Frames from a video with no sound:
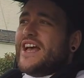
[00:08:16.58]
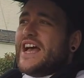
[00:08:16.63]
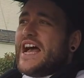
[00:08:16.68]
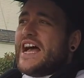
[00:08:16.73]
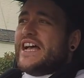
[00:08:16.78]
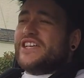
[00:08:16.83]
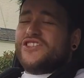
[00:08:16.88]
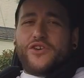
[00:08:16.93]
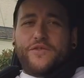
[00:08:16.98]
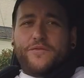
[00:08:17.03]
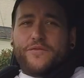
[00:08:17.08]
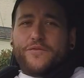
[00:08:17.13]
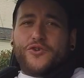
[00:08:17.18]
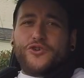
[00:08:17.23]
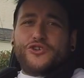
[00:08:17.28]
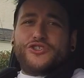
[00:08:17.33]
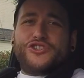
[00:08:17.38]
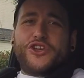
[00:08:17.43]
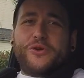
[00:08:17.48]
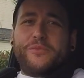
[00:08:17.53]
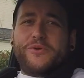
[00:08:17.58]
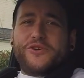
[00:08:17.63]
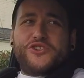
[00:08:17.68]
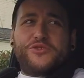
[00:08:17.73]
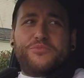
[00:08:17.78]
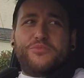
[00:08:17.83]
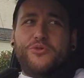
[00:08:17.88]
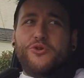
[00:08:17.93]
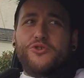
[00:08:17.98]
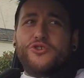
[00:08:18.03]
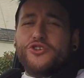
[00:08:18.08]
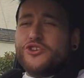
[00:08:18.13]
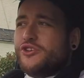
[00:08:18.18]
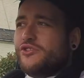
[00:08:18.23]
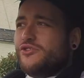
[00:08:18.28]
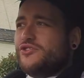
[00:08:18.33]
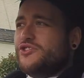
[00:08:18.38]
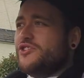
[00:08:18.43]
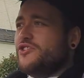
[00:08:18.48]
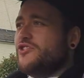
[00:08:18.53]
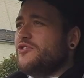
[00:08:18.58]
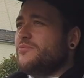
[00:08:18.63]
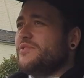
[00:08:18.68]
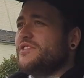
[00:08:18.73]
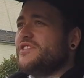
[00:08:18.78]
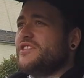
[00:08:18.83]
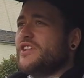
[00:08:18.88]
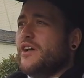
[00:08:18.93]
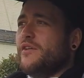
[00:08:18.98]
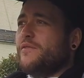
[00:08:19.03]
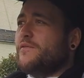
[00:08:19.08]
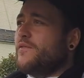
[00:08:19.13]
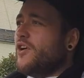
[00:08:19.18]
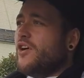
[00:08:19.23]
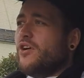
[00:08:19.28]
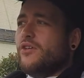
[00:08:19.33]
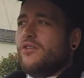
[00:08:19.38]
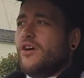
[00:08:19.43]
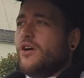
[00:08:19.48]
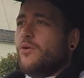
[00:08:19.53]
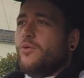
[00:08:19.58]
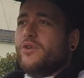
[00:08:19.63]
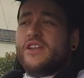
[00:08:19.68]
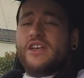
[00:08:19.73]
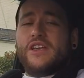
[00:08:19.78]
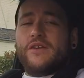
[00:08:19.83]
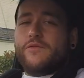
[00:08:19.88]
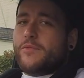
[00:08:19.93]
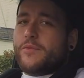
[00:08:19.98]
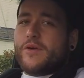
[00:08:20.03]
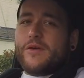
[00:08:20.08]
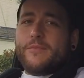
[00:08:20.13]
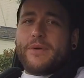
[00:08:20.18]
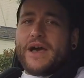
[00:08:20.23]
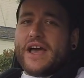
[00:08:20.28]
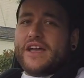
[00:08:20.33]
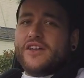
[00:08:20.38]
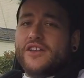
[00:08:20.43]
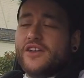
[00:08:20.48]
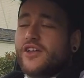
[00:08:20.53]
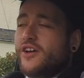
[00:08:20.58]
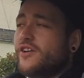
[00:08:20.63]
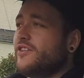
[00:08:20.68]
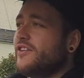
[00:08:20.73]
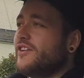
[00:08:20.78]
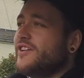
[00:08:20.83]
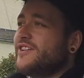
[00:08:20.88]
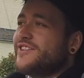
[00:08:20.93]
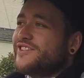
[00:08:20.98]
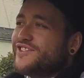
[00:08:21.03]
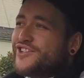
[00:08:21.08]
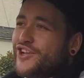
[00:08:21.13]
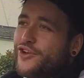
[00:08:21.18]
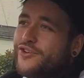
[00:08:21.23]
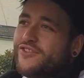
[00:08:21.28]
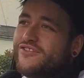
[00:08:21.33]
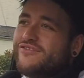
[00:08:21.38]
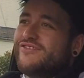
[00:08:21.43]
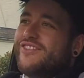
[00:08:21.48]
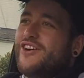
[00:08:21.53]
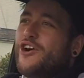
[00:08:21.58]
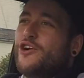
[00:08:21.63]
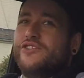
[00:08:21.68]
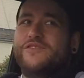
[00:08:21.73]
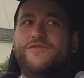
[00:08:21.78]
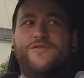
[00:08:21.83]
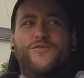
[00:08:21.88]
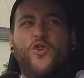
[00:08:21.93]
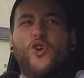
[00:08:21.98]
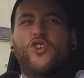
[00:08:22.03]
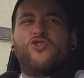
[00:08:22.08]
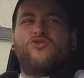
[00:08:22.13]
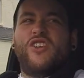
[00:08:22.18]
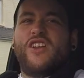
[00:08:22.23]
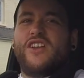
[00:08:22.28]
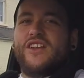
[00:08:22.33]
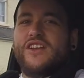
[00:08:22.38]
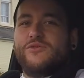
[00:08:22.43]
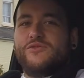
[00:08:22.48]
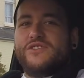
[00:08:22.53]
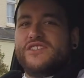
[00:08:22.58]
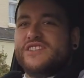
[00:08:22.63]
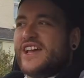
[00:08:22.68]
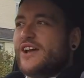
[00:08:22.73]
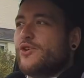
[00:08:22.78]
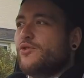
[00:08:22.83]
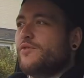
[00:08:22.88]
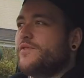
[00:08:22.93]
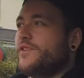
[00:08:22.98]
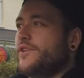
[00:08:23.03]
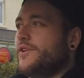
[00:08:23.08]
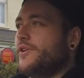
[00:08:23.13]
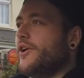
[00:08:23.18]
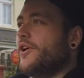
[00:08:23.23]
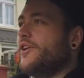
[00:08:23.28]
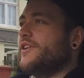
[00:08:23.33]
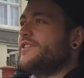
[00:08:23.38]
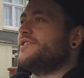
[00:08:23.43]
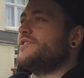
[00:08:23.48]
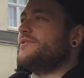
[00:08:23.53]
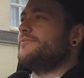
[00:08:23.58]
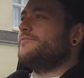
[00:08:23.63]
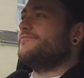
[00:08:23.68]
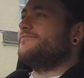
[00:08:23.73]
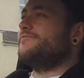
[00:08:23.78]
as I've got so much support on YouTube and stuff, I want to give a bit back, you know, so I thought I'd run a little sale for you guys.